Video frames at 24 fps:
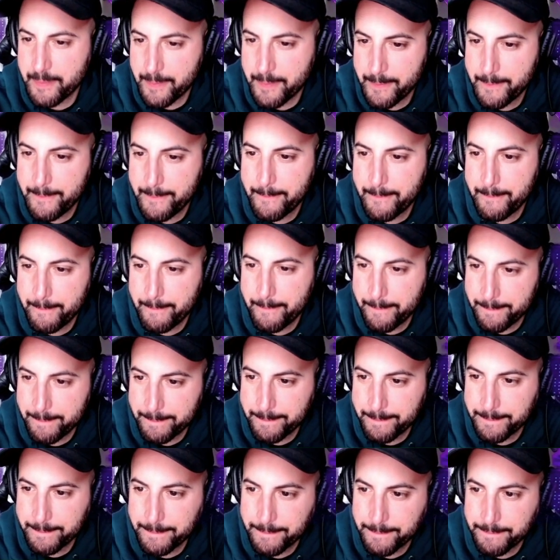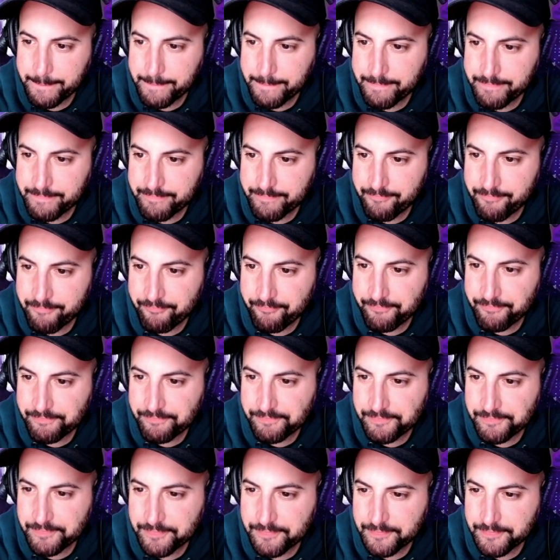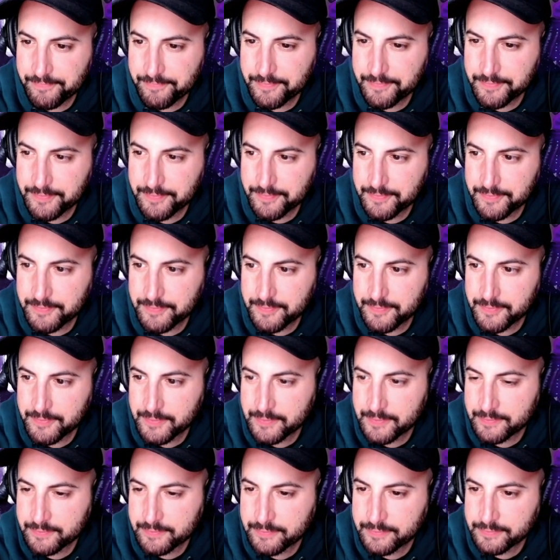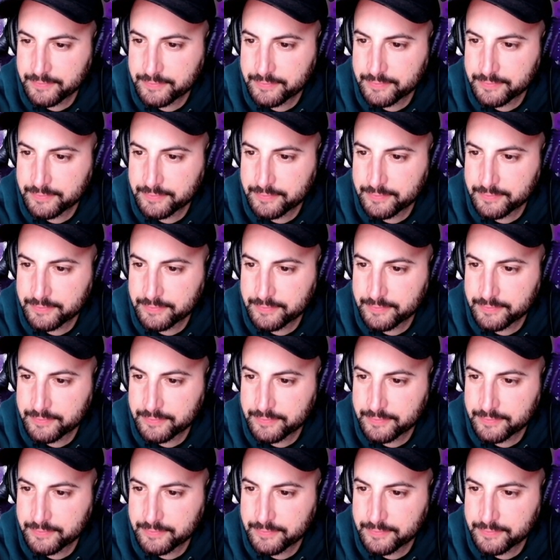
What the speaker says: No words are spoken by the person on screen.